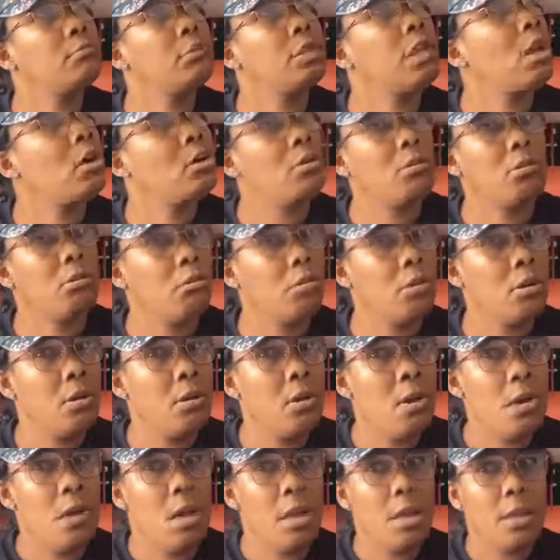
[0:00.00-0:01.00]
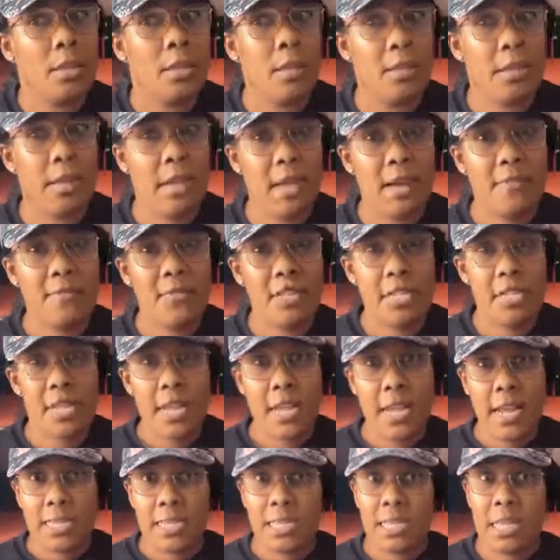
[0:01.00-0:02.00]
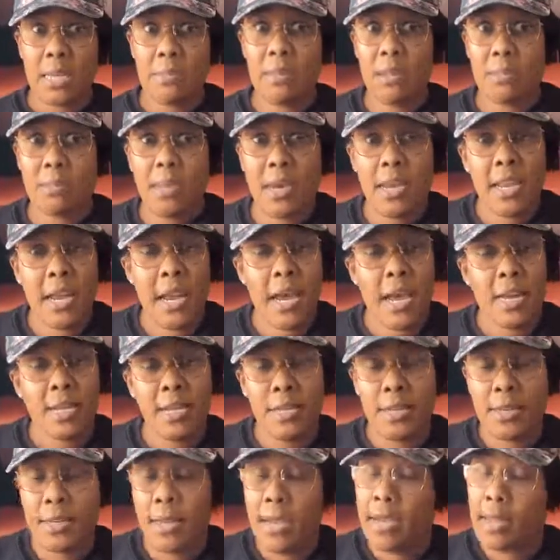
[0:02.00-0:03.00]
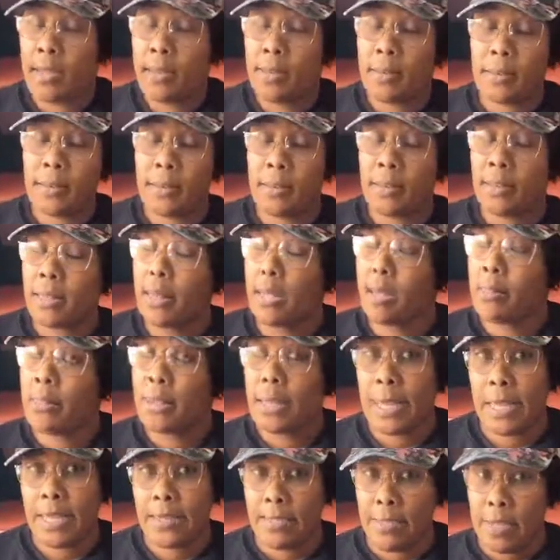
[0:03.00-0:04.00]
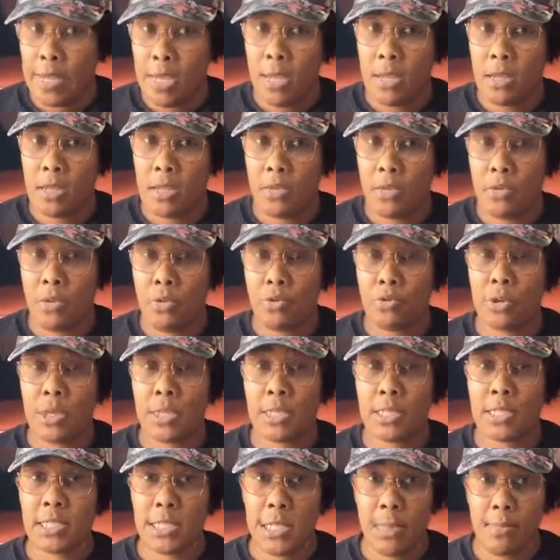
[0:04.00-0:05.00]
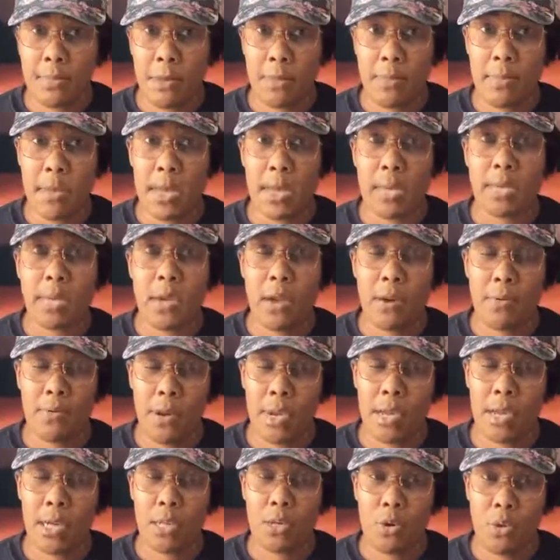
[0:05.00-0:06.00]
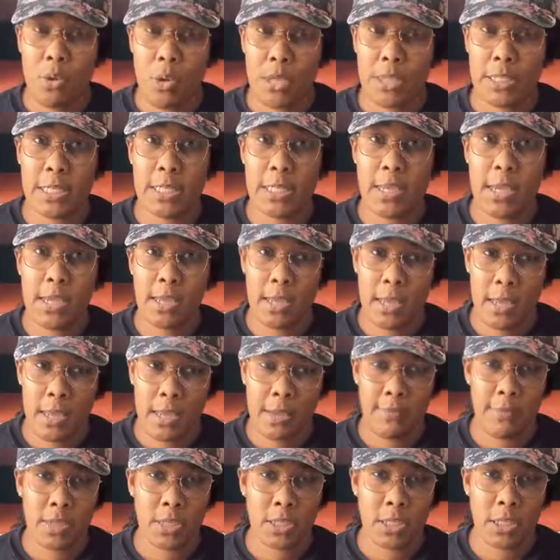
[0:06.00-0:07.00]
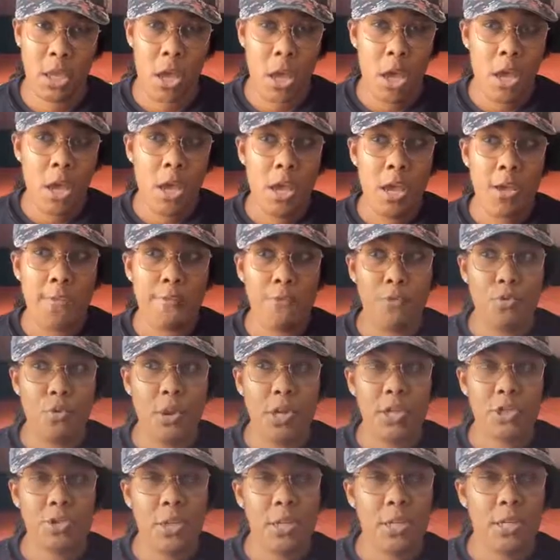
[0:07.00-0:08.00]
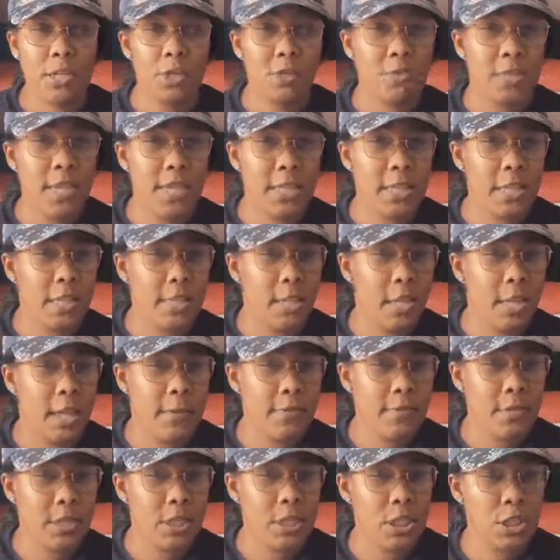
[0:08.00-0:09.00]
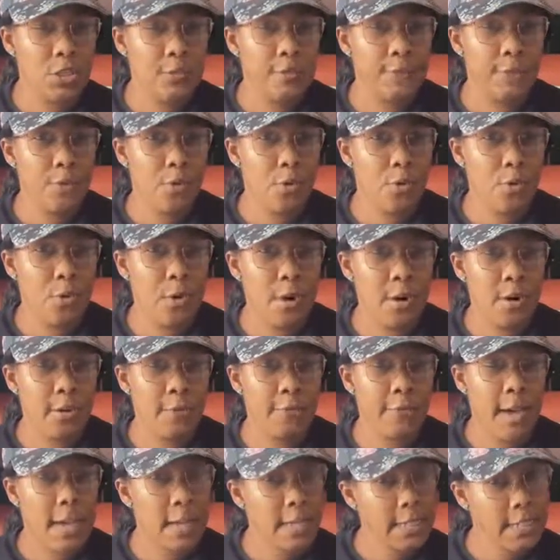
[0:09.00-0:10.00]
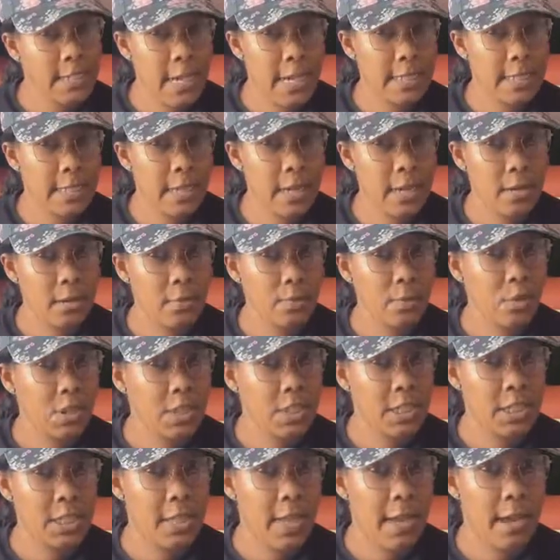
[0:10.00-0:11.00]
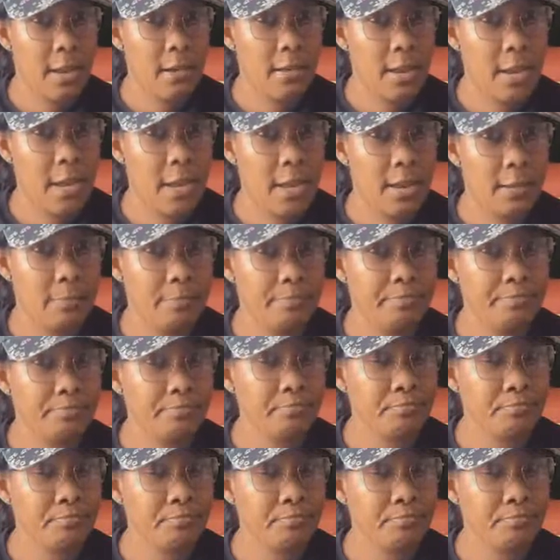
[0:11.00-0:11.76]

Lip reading: No. The canvas that I sublimated, I did not laminate that. You can sublimate directly onto that canvas. If you are trying to do like the canvases for Valentine's Day with just the outline,